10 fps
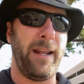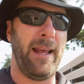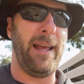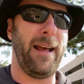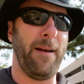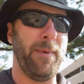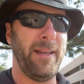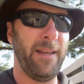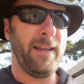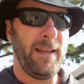I've
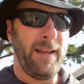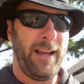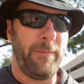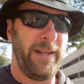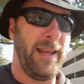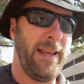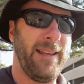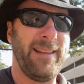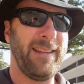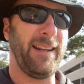been
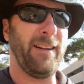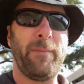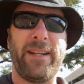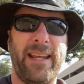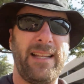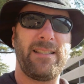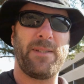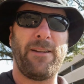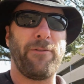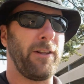taking some
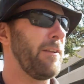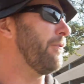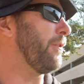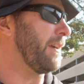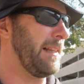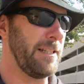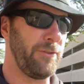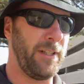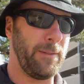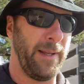stuff for
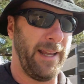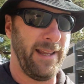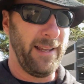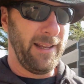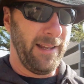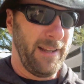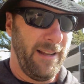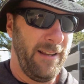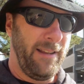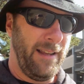cholesterol, some
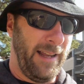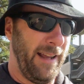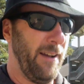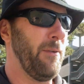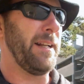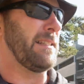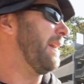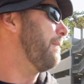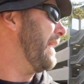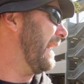
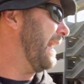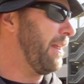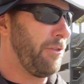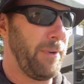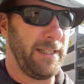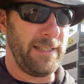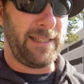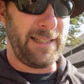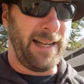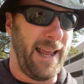omega
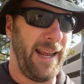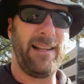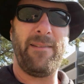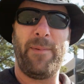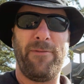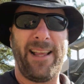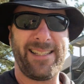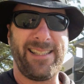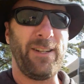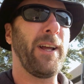369,
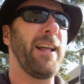flaxseed oil.